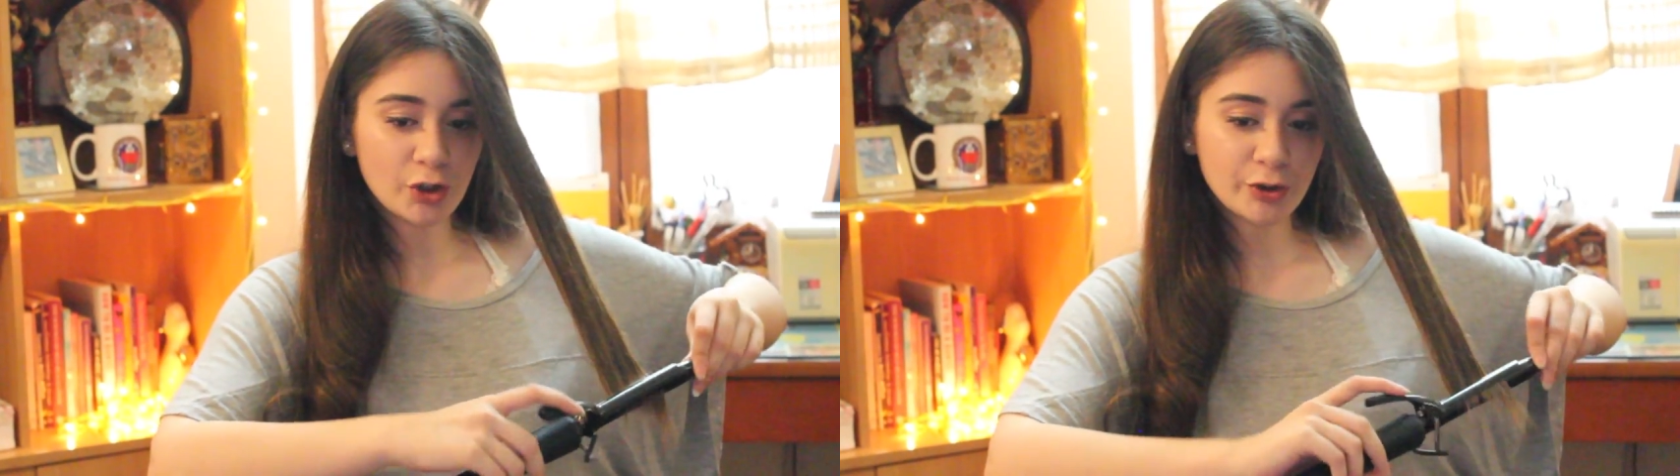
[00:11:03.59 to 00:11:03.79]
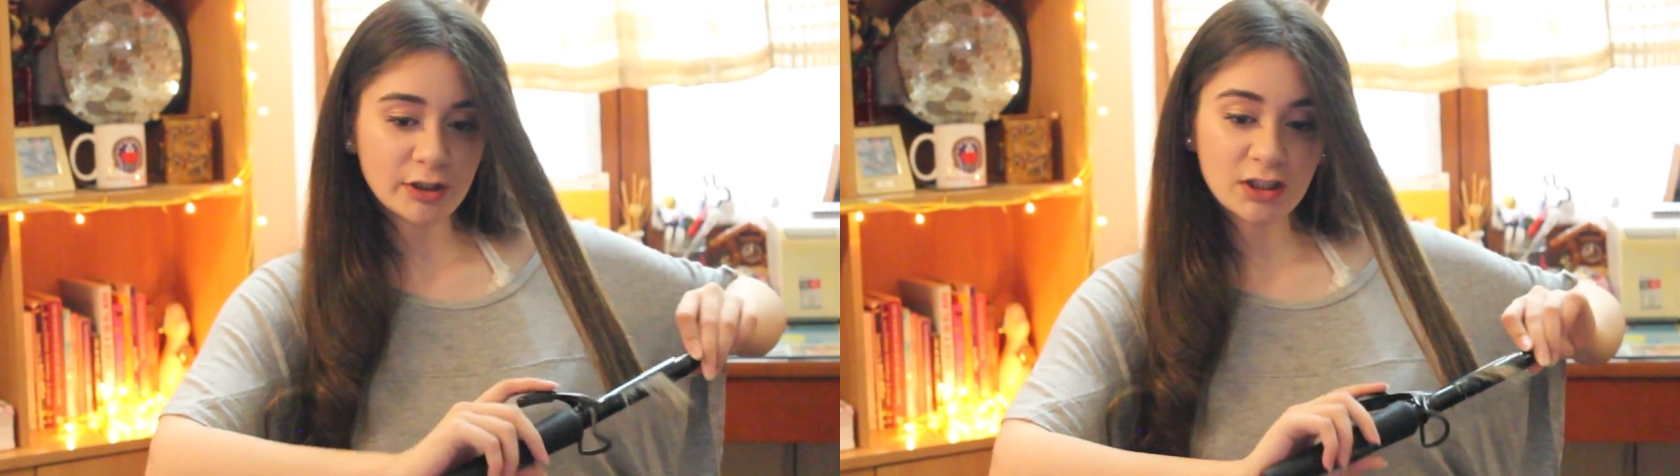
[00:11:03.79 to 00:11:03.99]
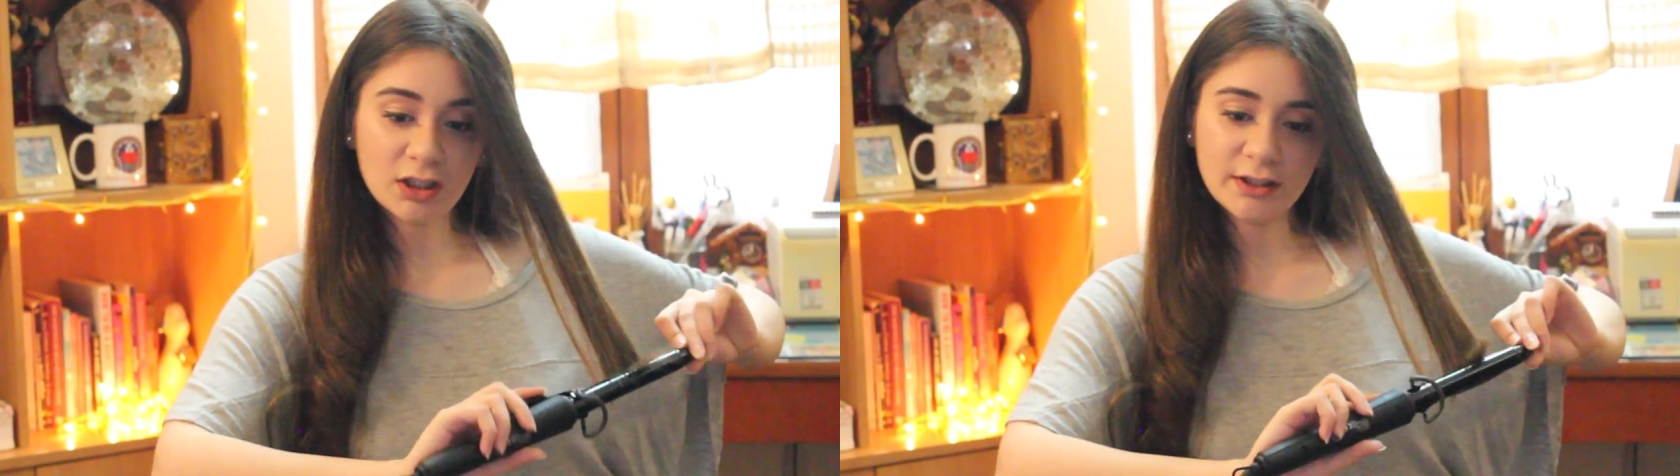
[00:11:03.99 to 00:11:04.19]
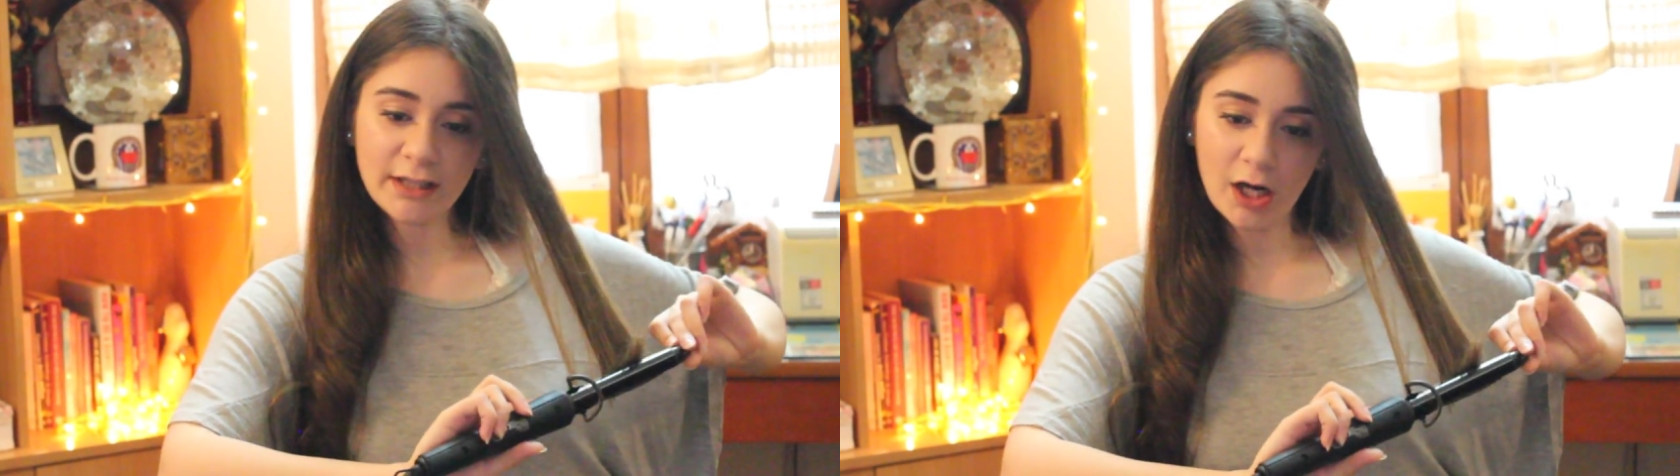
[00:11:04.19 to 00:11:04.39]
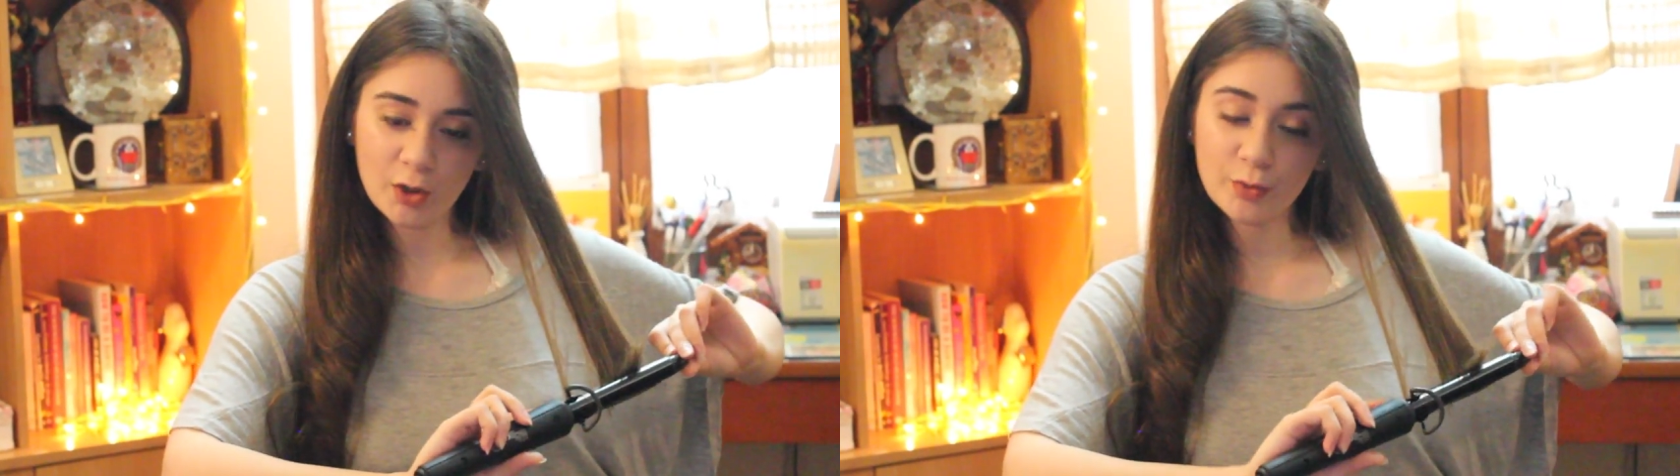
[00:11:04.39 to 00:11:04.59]
or you can curl
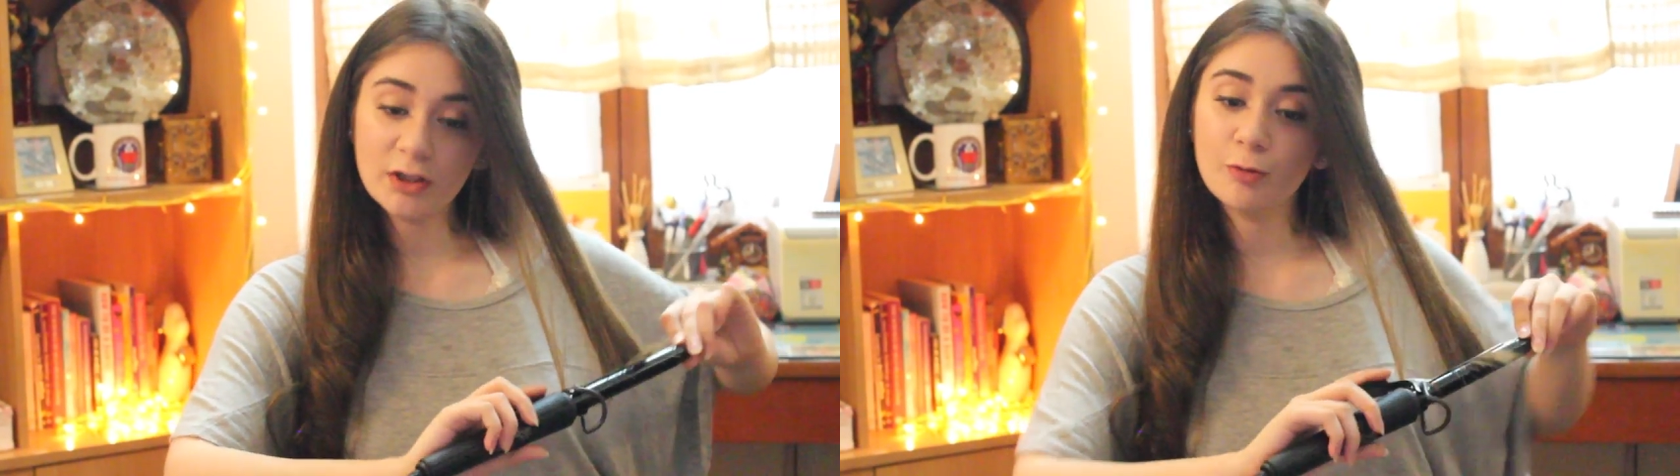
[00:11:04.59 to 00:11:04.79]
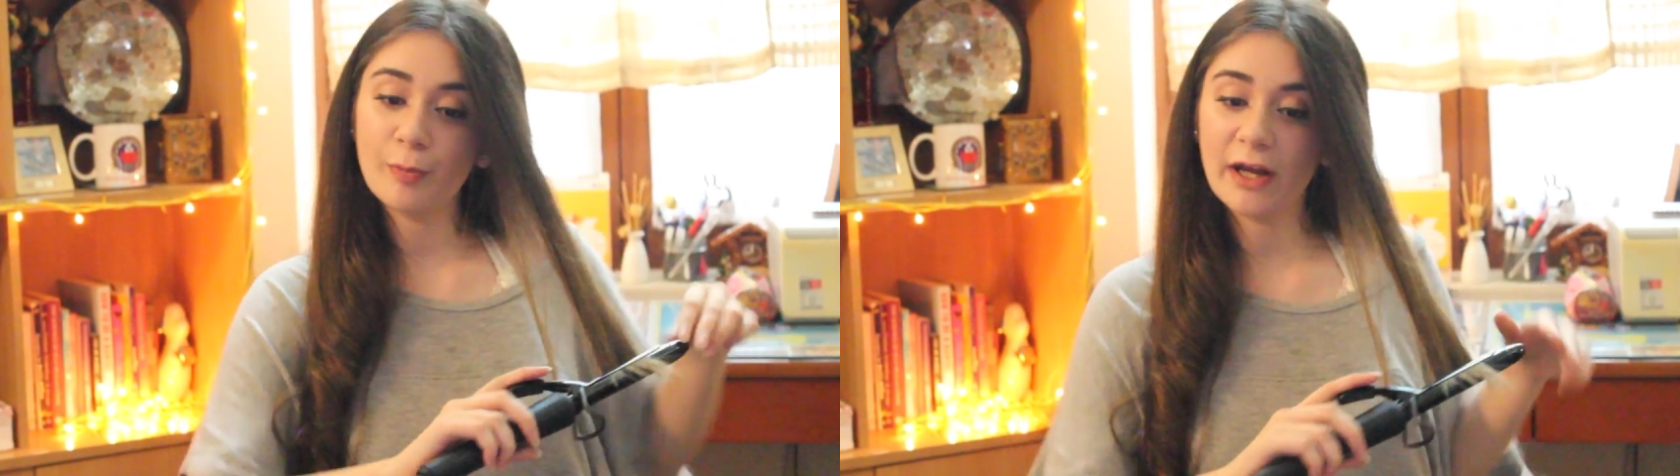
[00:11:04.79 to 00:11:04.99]
it outward